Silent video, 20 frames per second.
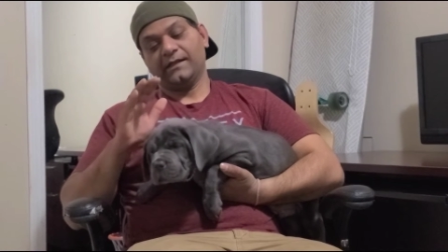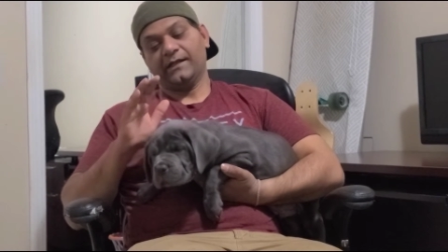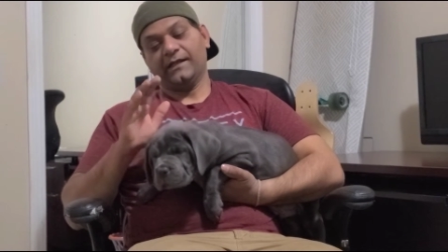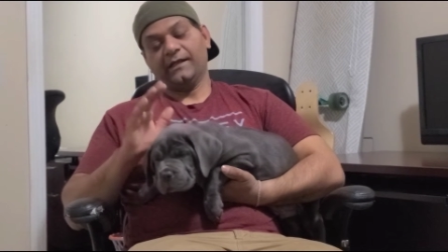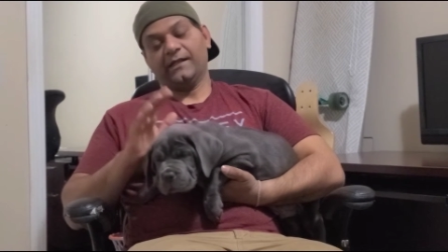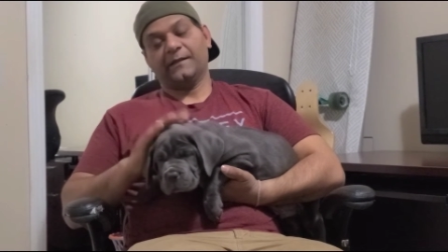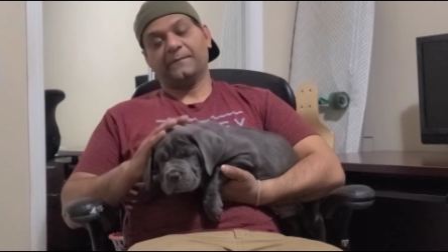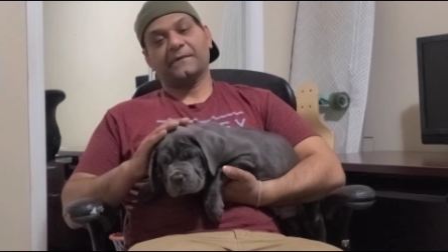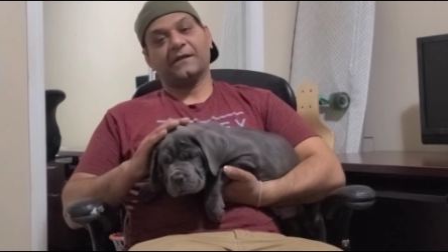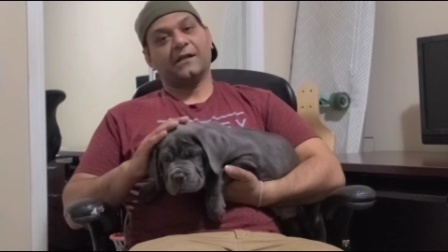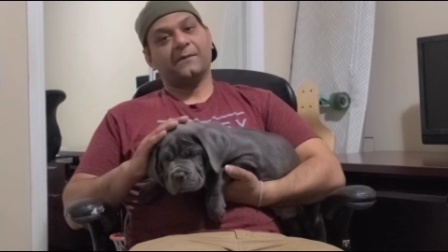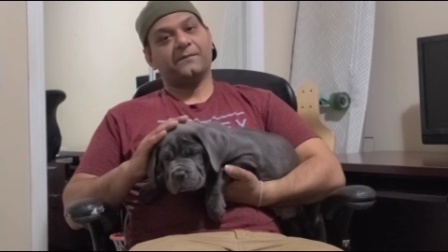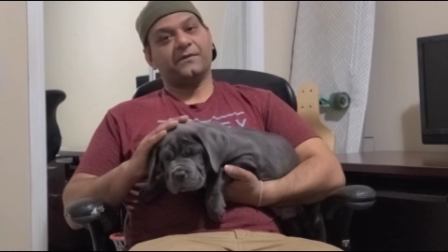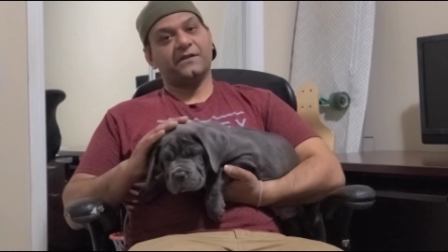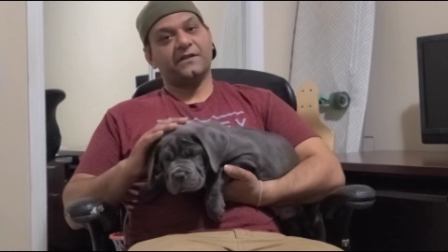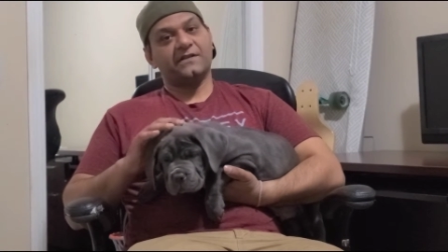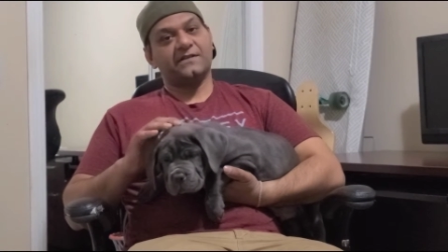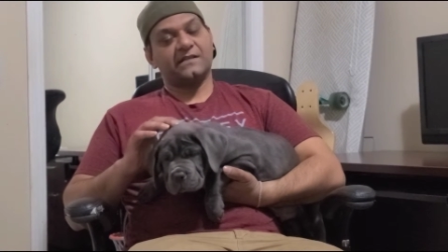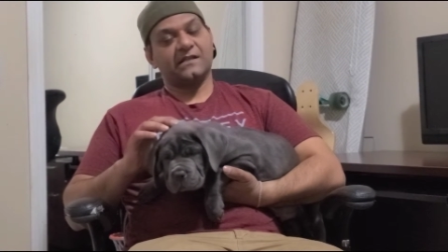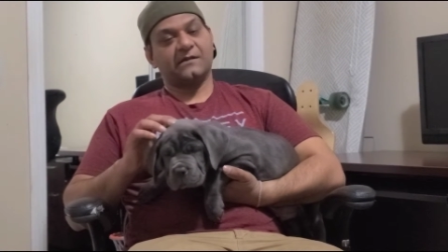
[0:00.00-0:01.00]
and I'm gonna
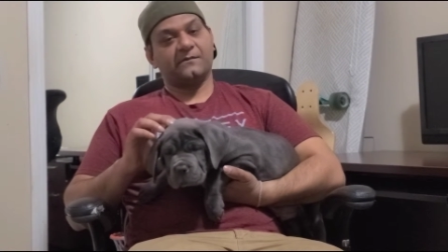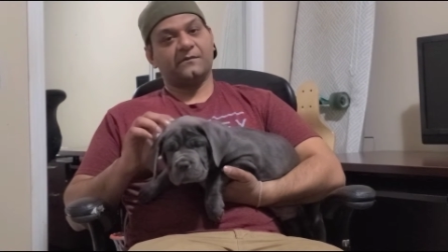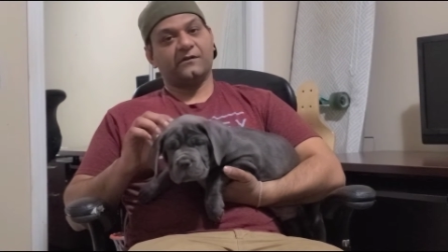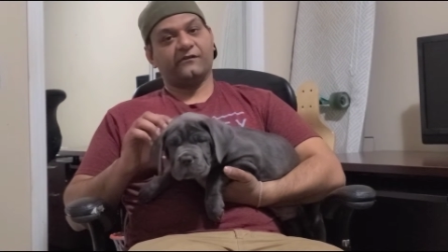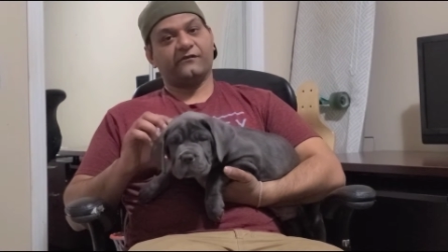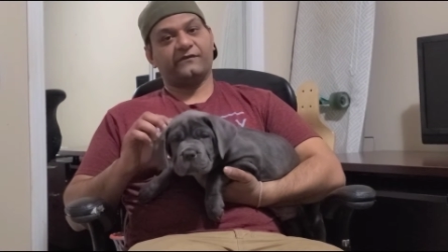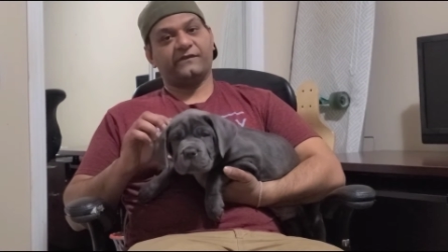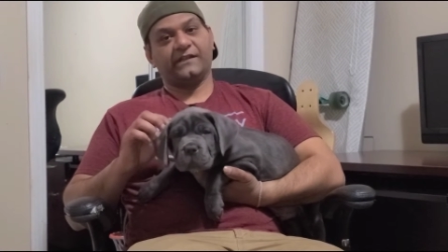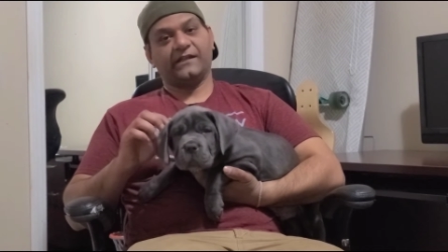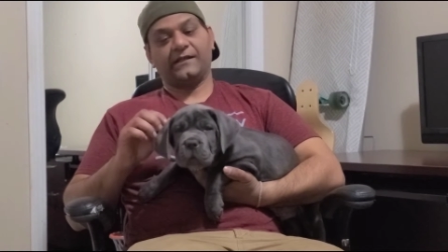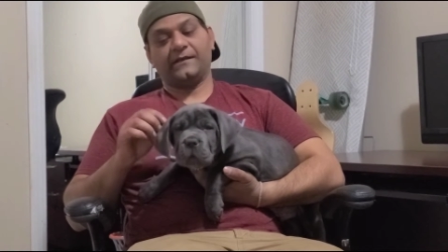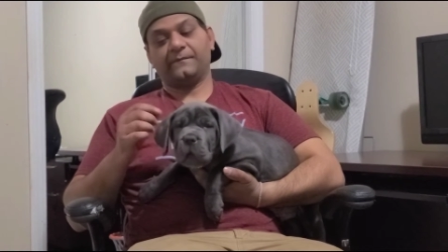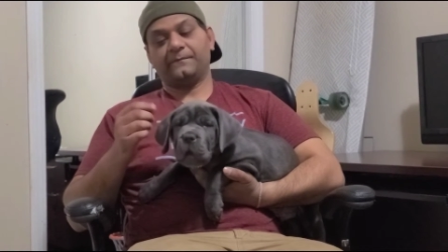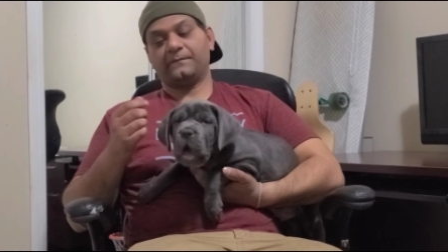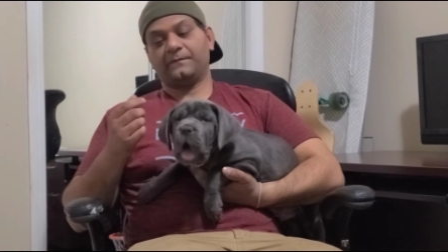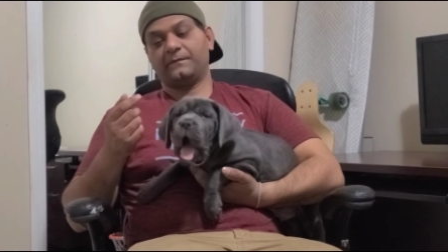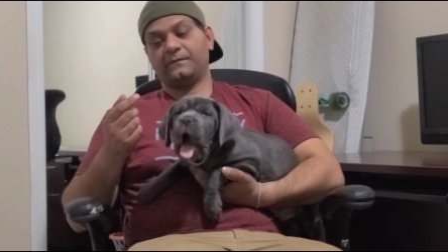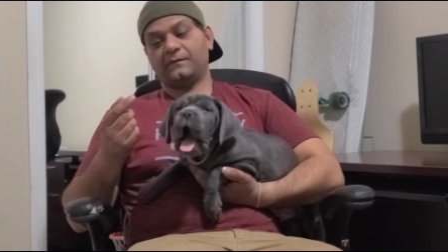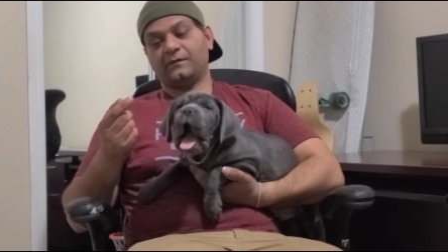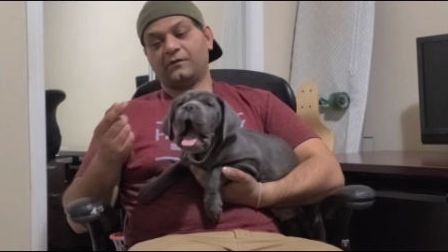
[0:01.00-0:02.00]
put some of
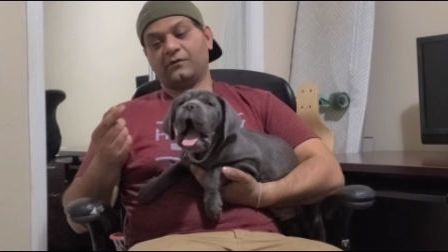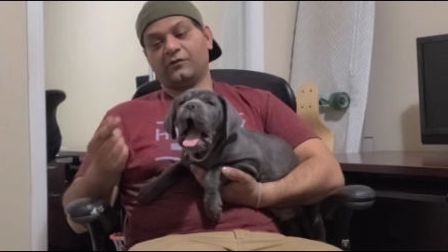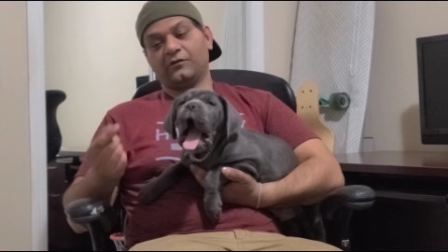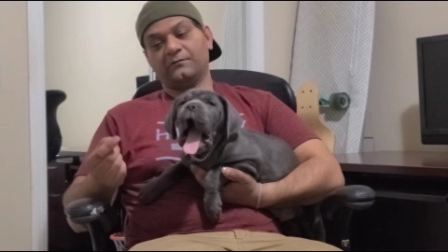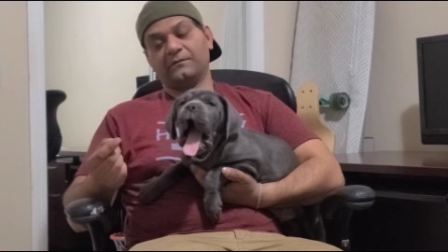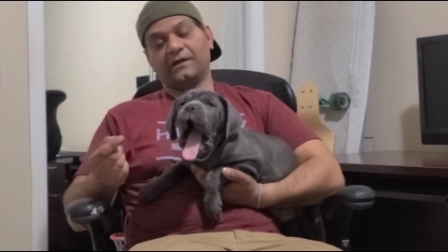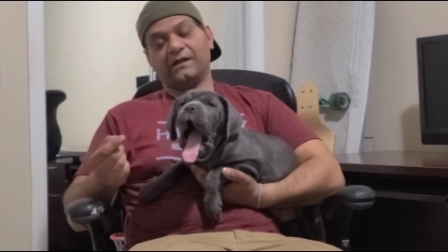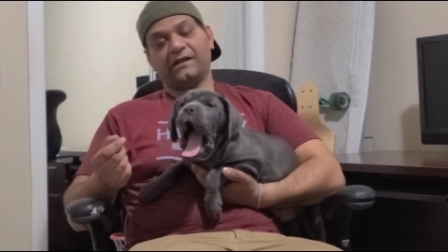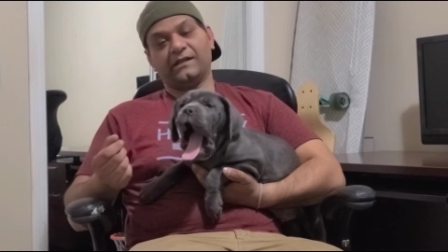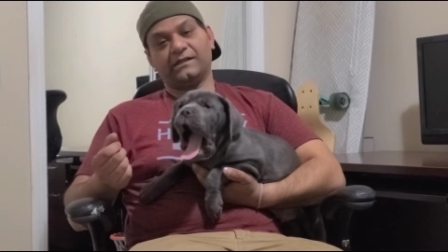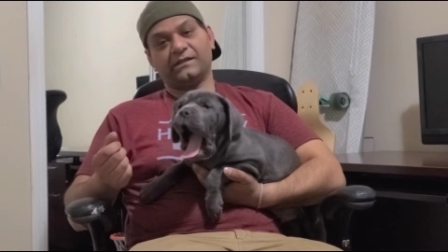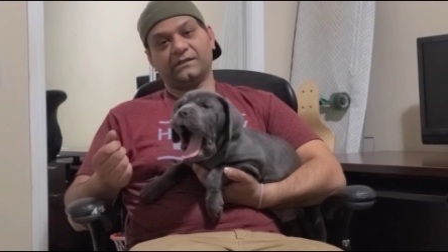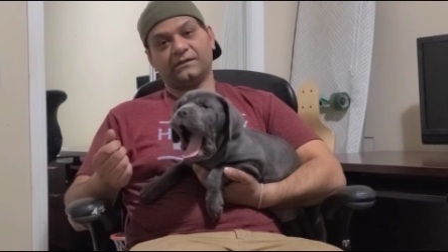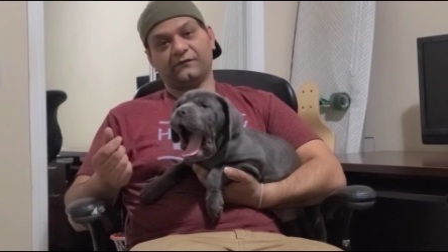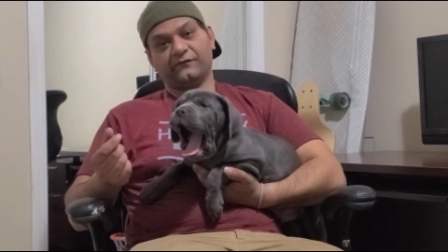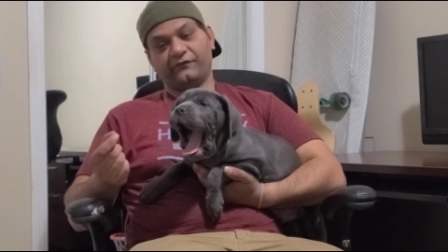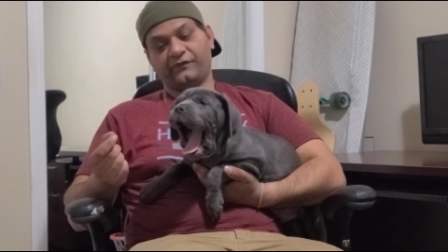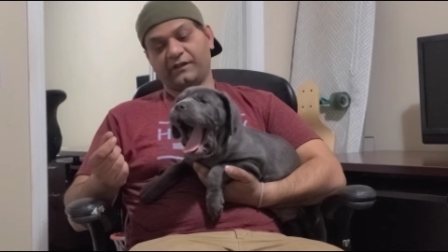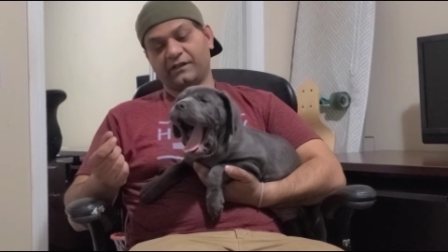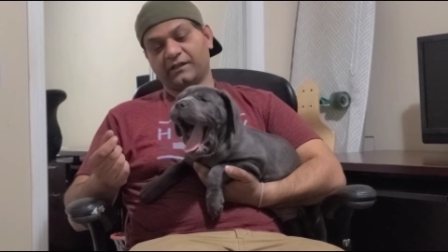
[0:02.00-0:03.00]
them on my
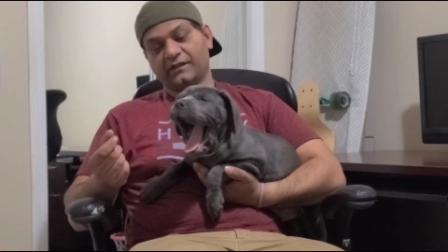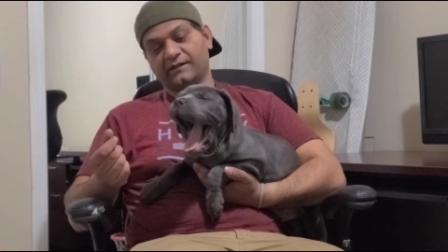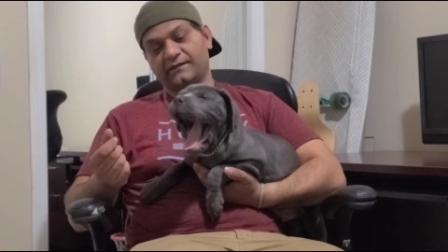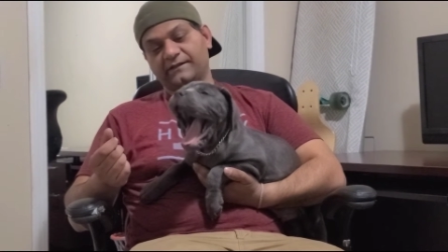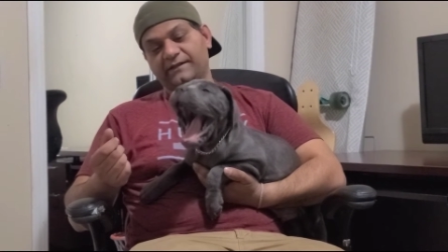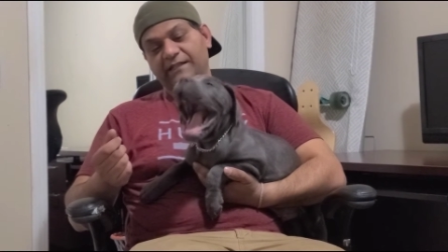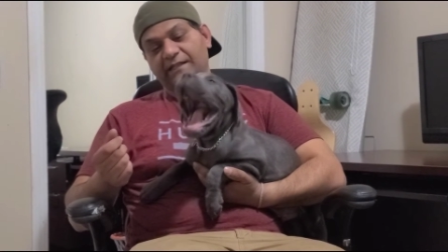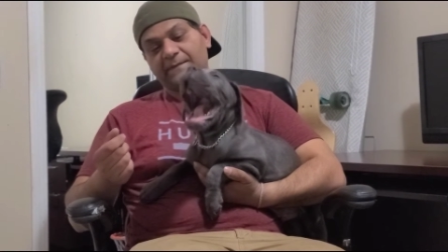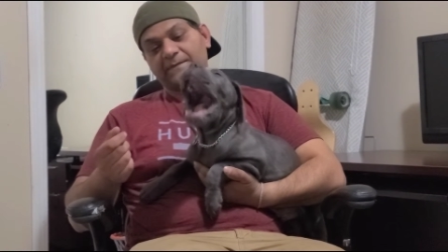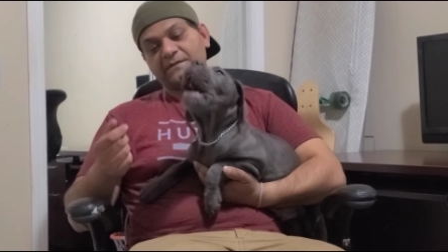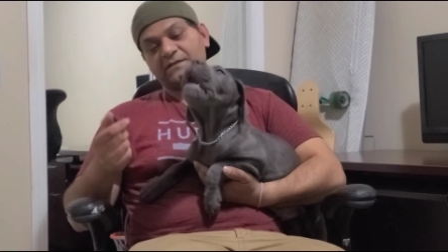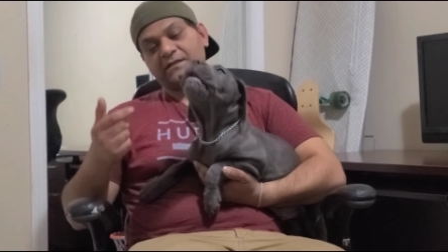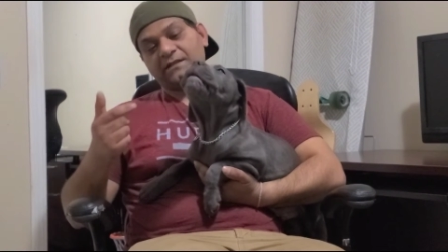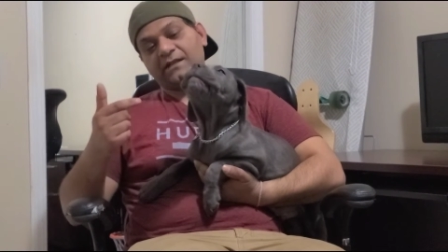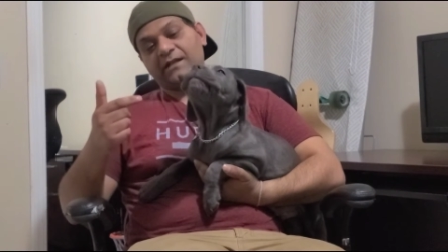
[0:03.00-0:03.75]
fingertips,